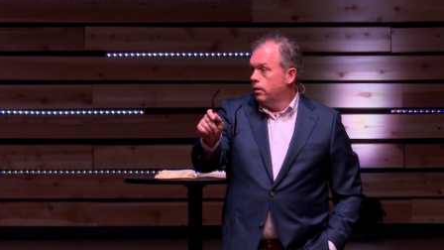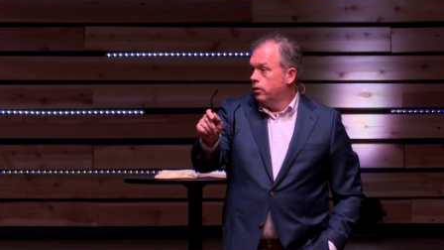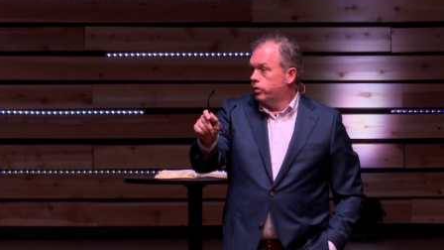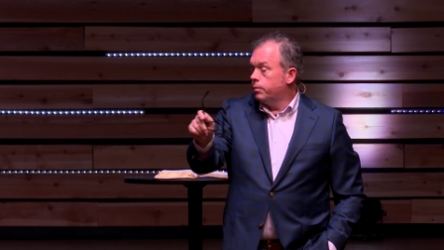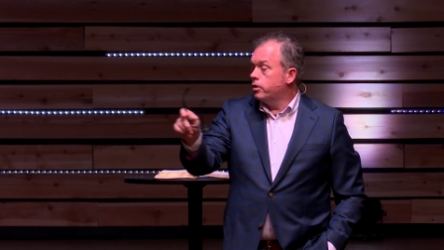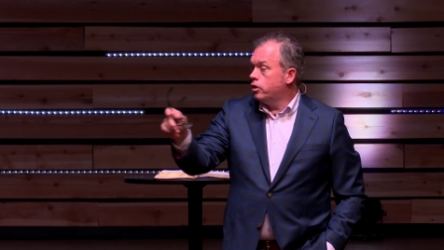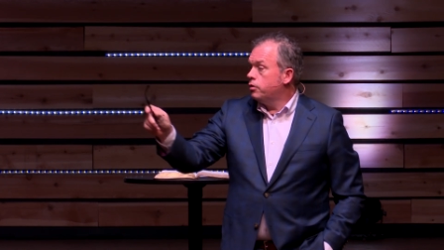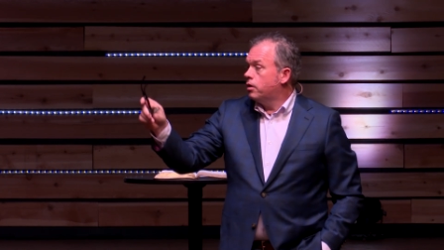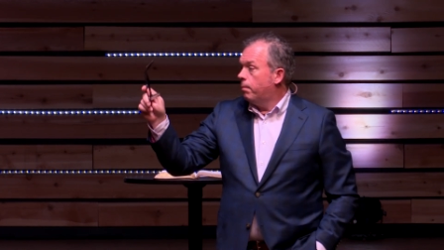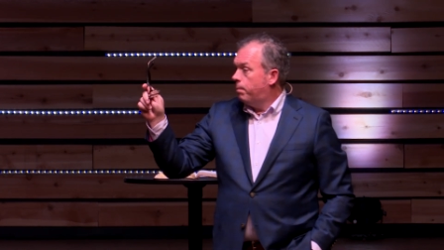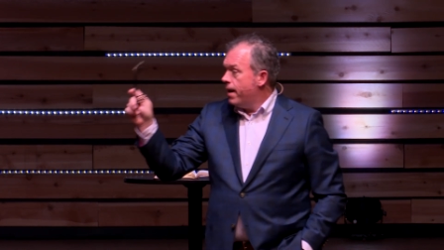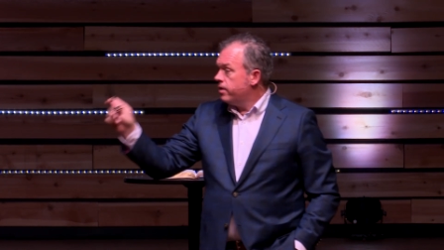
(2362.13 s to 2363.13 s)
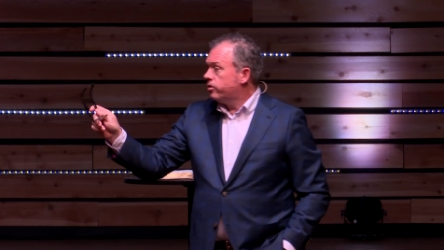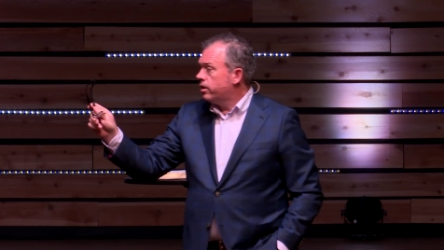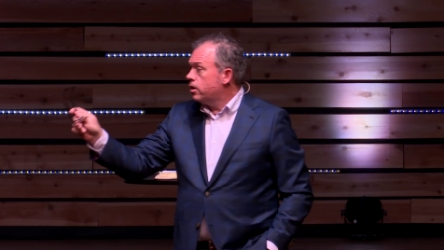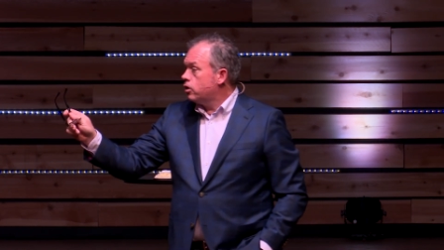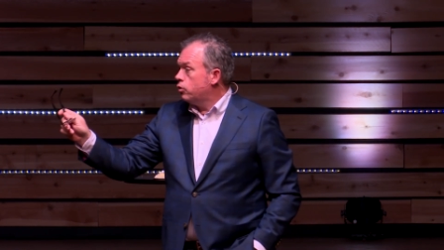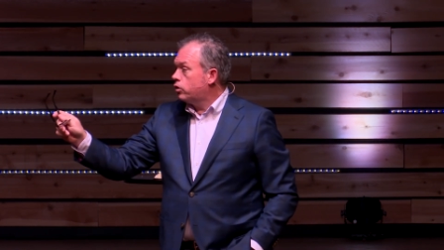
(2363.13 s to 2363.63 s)
Some of you, the best
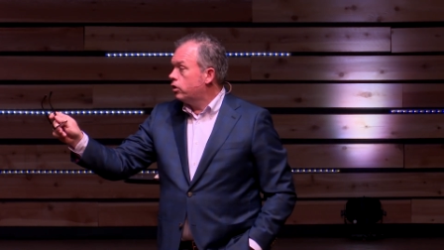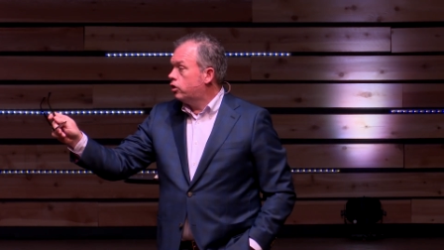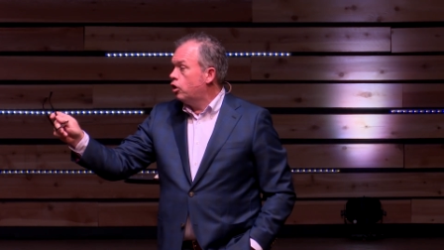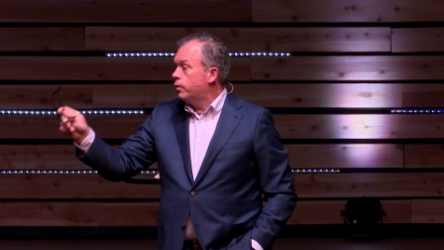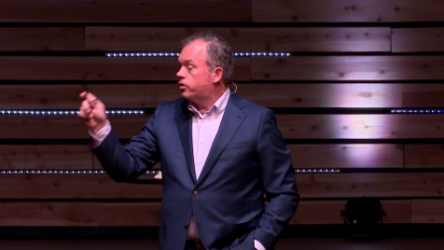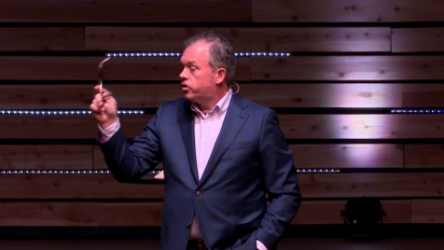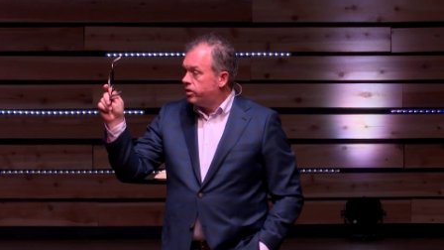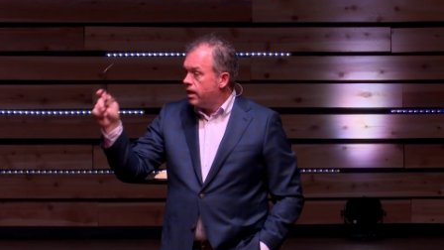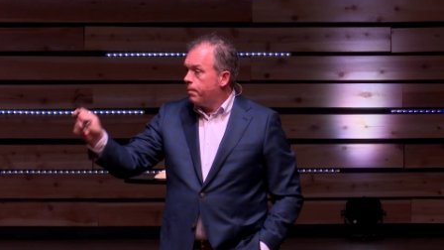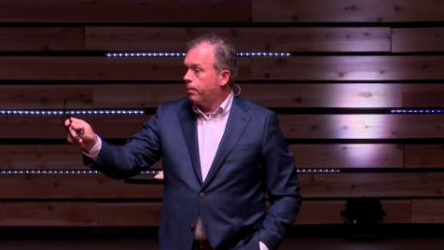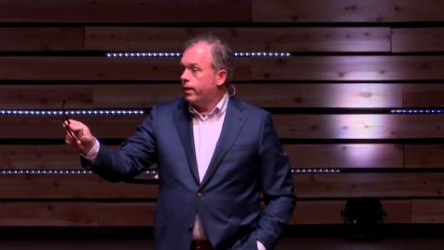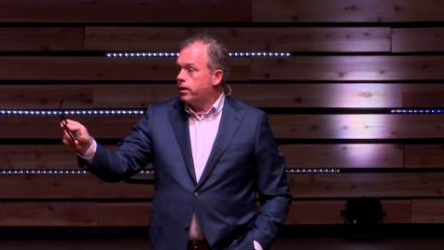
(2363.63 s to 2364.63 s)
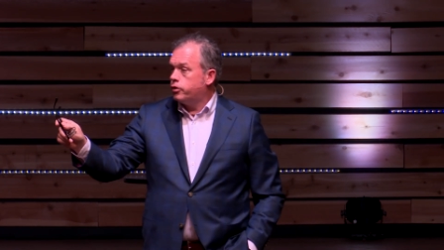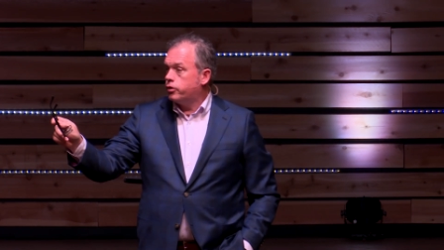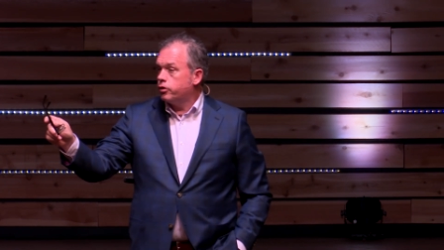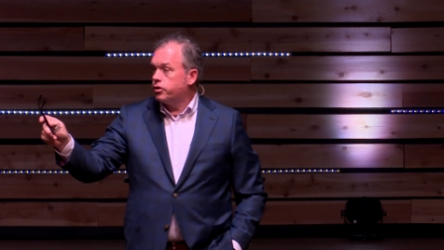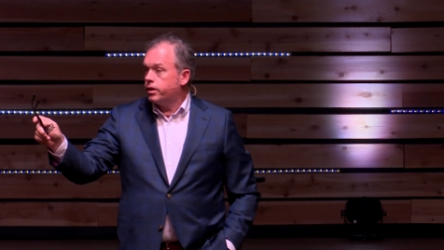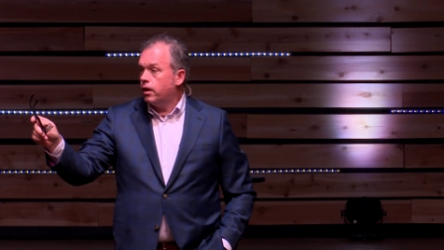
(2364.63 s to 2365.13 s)
thing you could do is separate
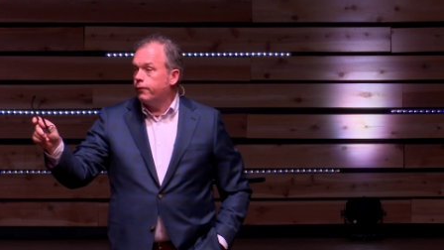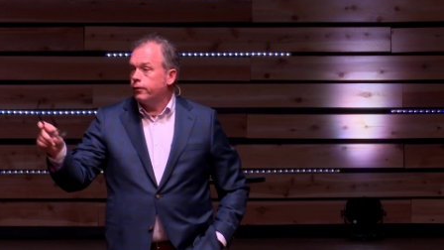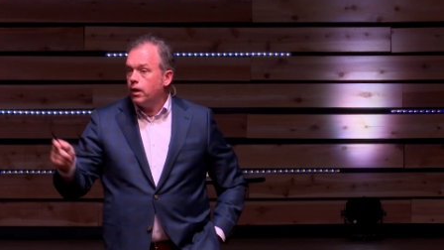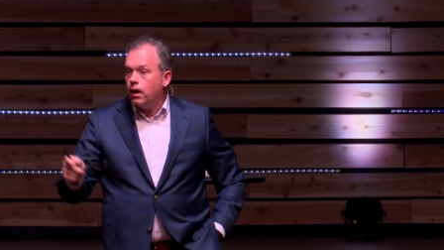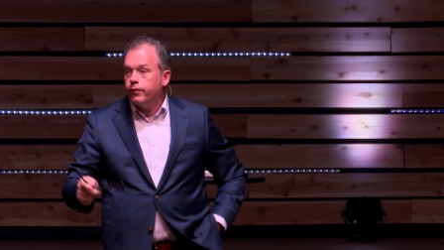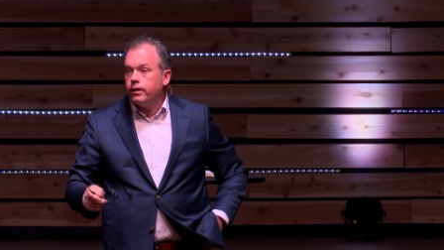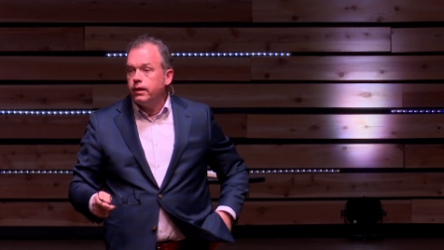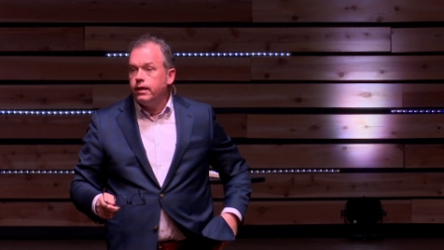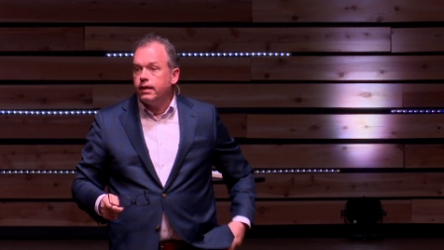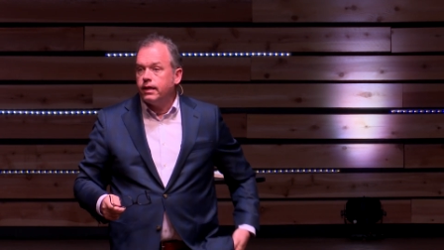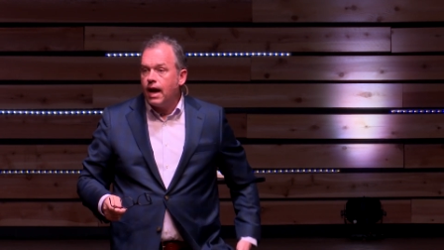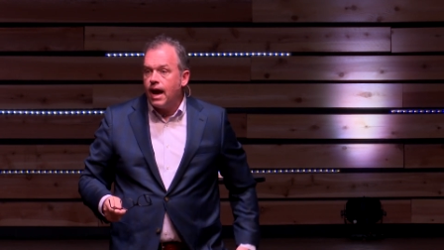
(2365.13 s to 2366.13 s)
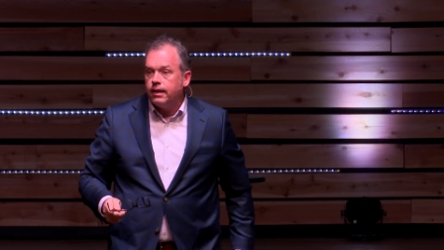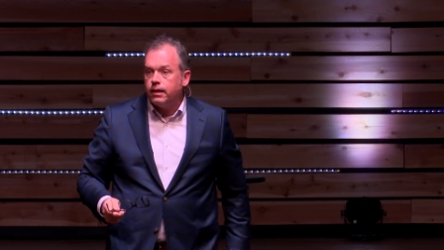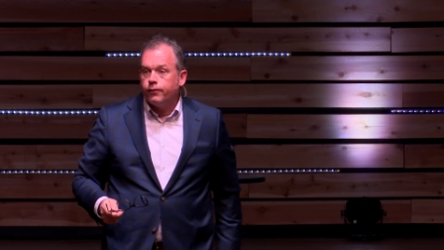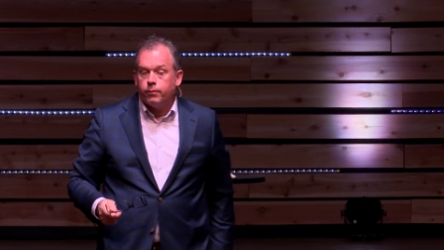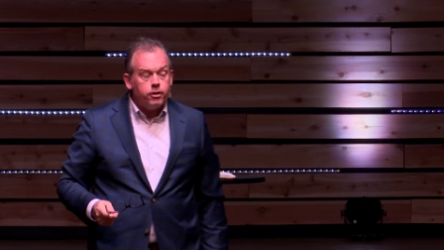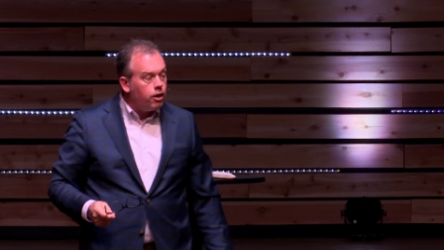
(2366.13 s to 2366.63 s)
yourself lovingly and
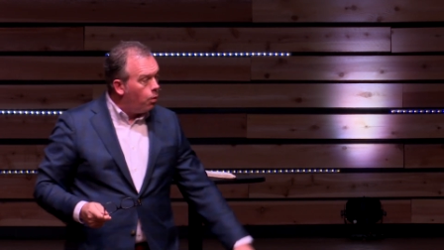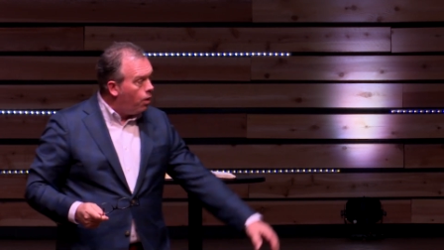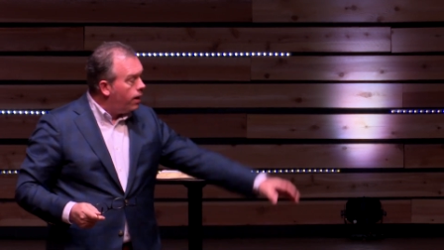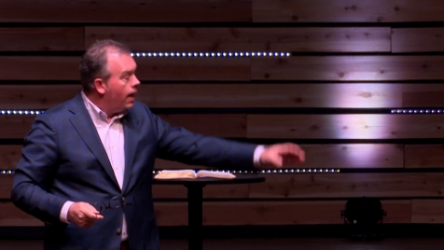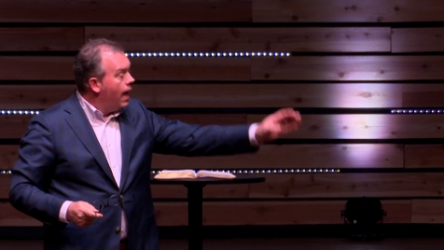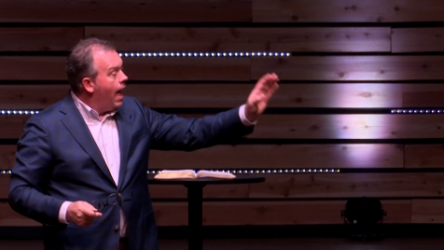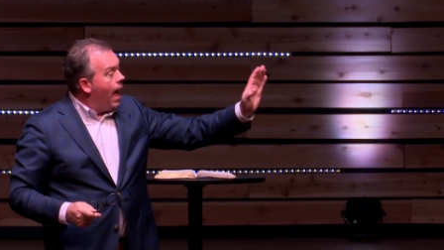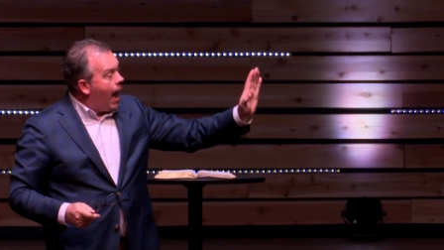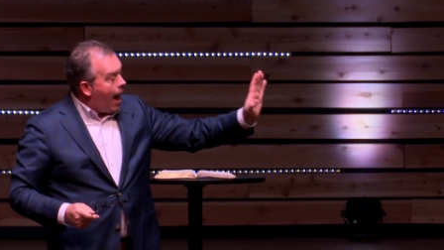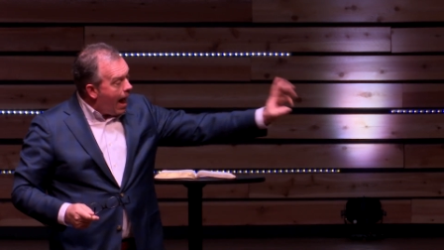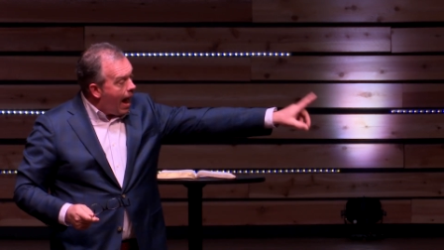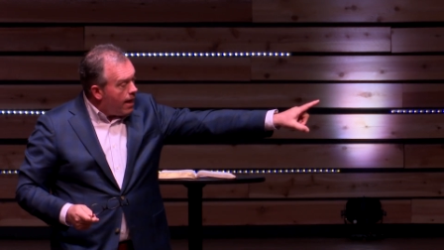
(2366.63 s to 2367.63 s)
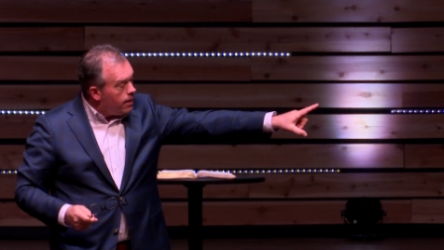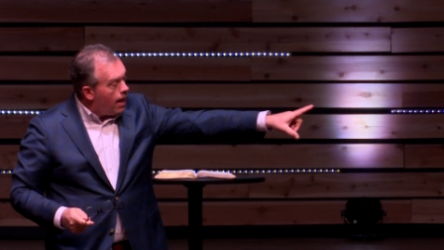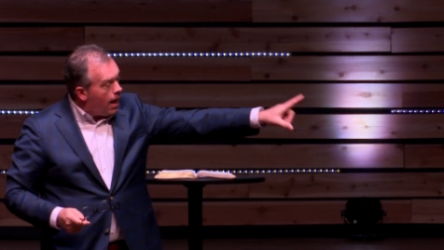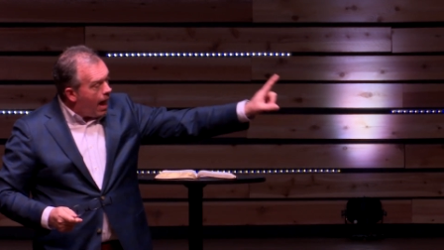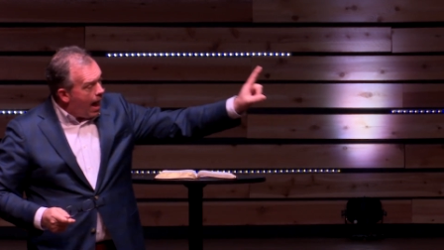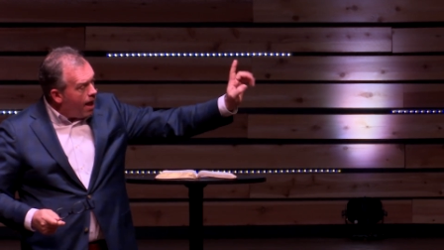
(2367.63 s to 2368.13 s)
kindly from, you know what?
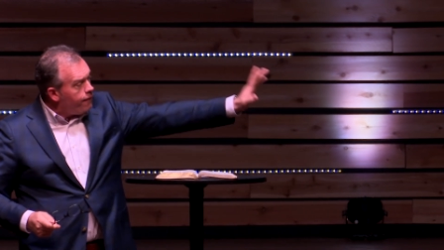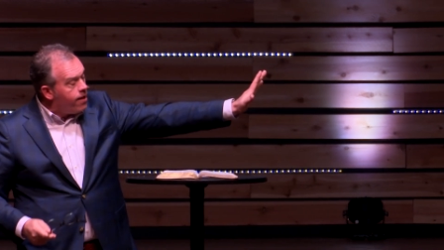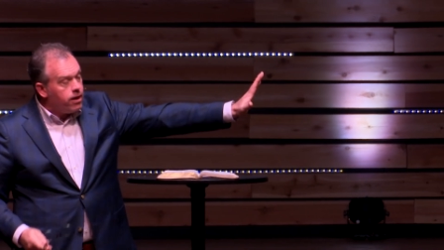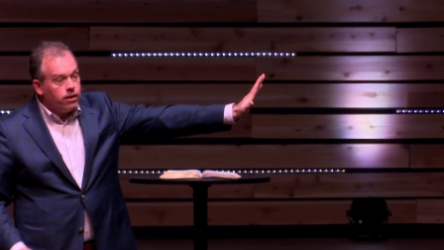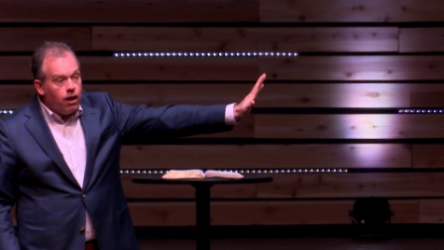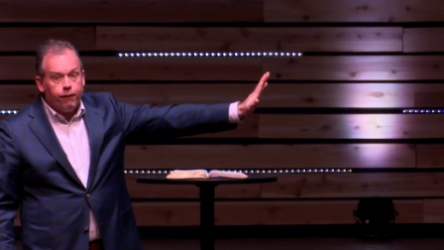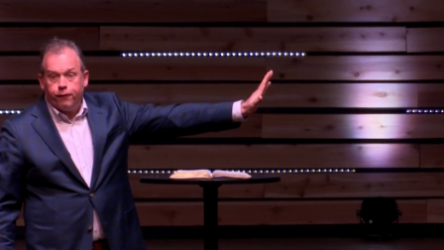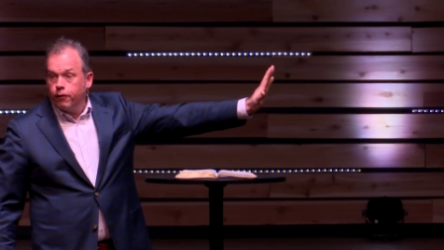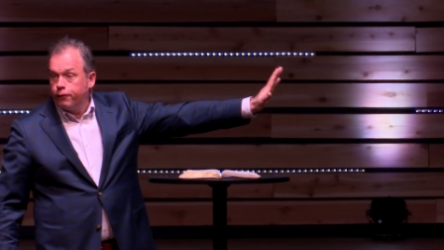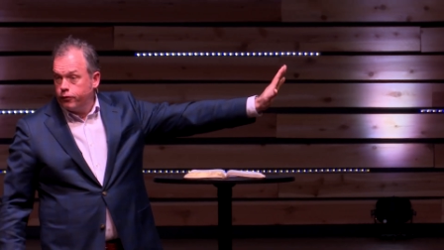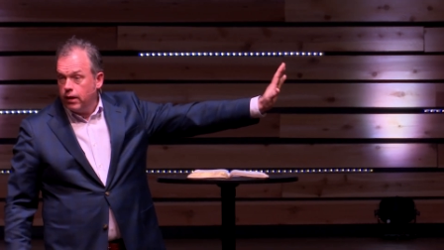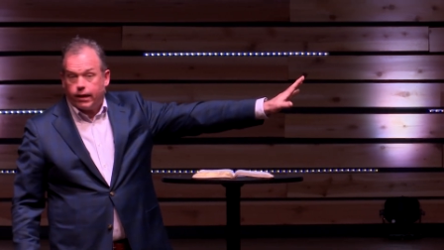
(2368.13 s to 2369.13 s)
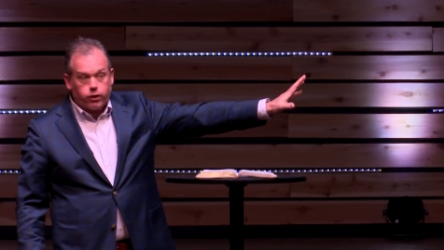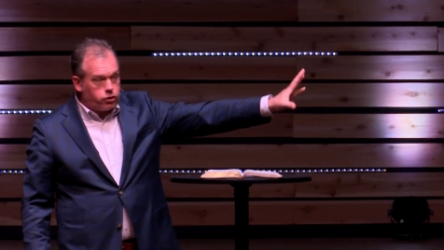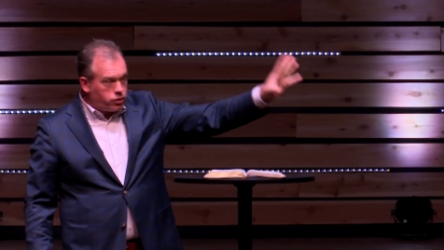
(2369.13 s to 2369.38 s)
I've had enough of like,